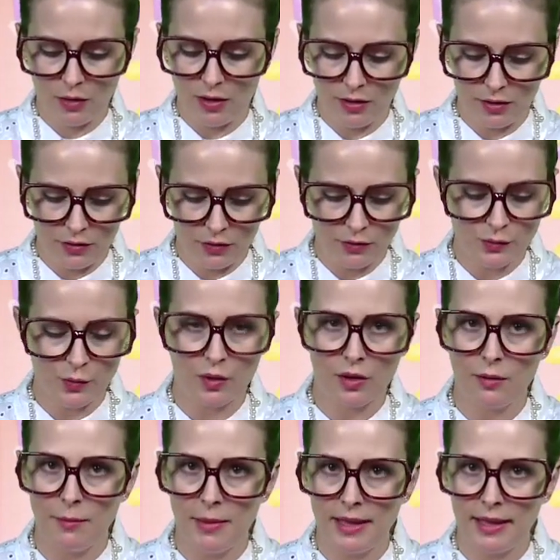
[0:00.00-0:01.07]
we're gonna do is we're
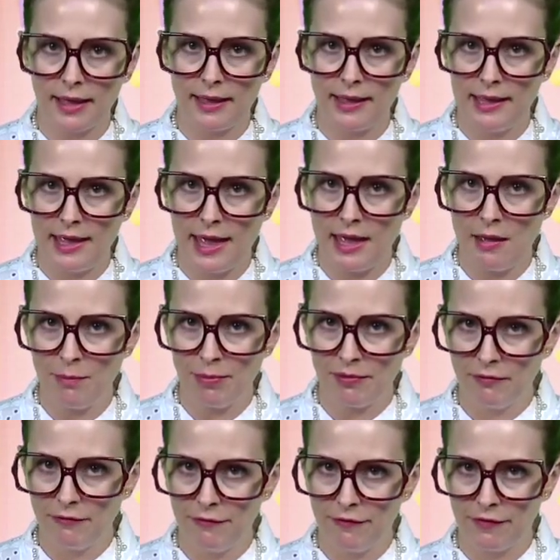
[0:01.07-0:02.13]
gonna make a cape
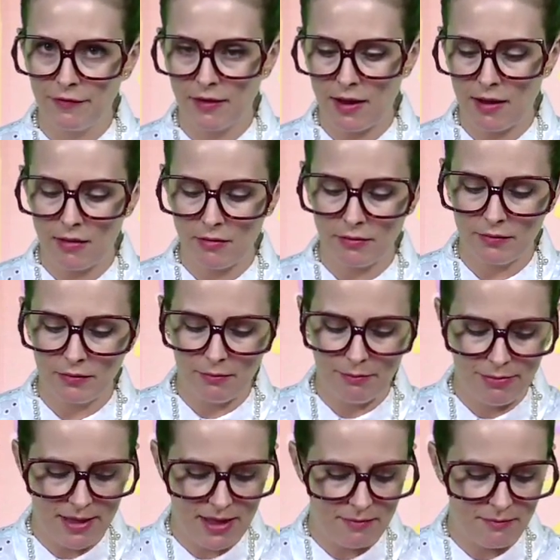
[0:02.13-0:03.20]
for our little
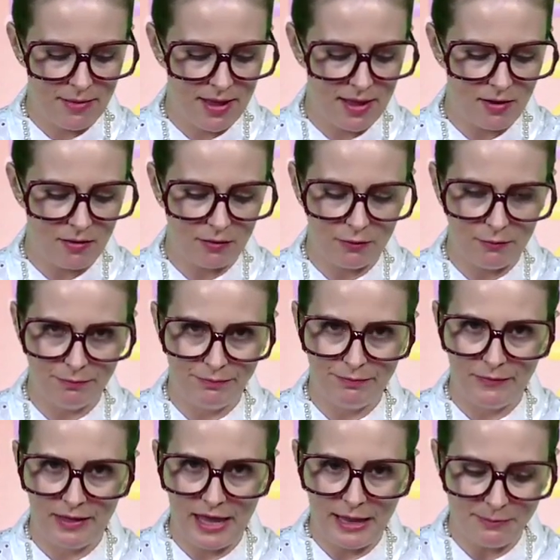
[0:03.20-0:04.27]
Batman, our little
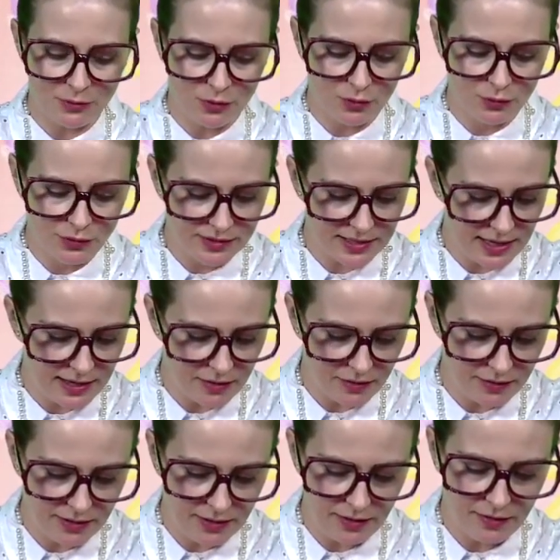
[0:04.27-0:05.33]
cape crusader
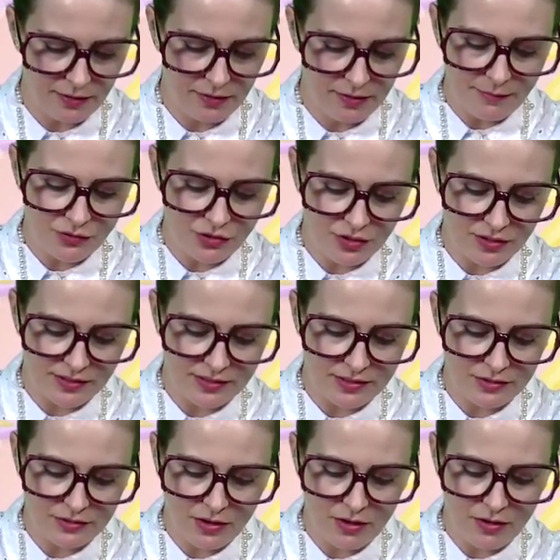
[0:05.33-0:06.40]
here. I'm just gonna
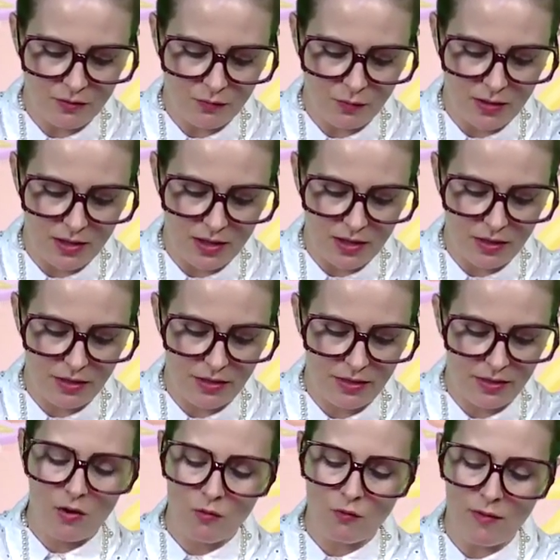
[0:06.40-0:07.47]
start with
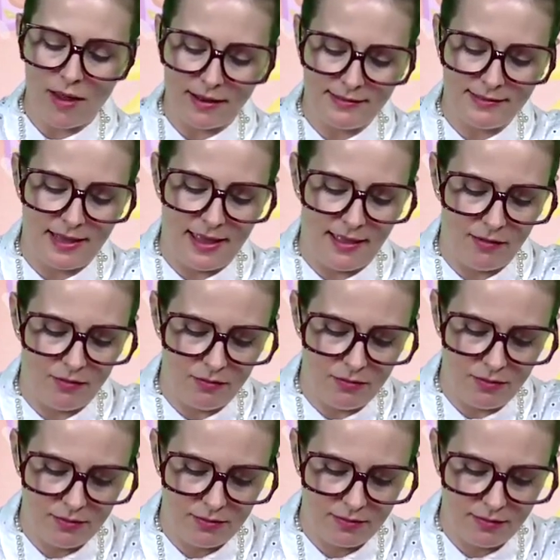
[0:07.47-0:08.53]
a
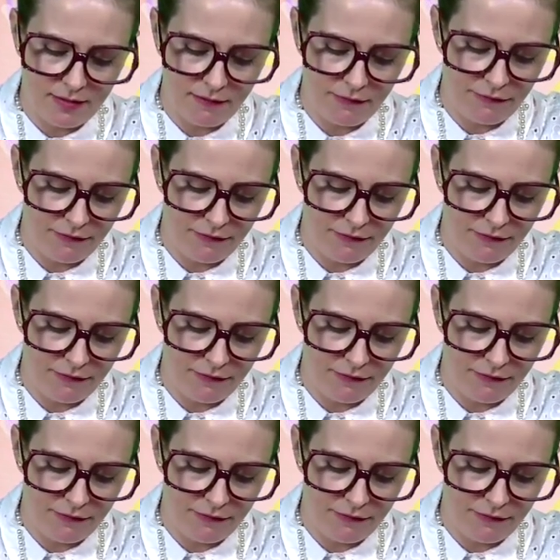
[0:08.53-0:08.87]
rectangle of